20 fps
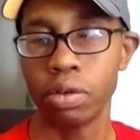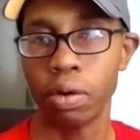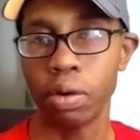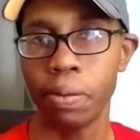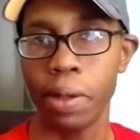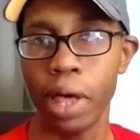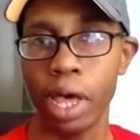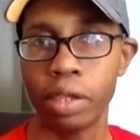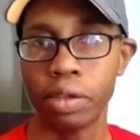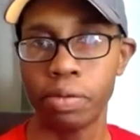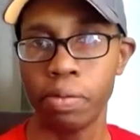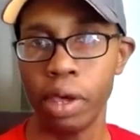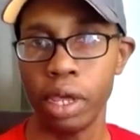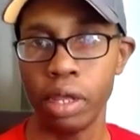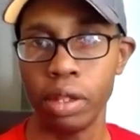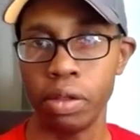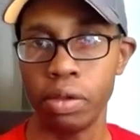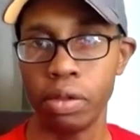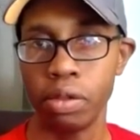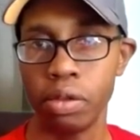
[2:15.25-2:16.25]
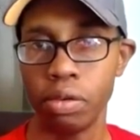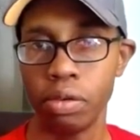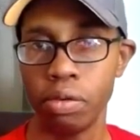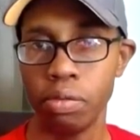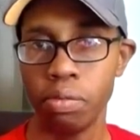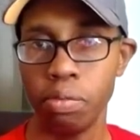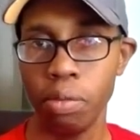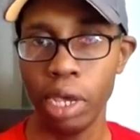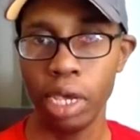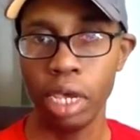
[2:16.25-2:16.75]
Normalize
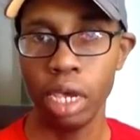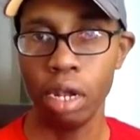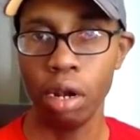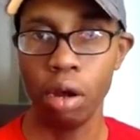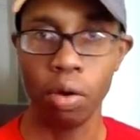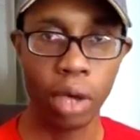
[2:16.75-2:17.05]
make it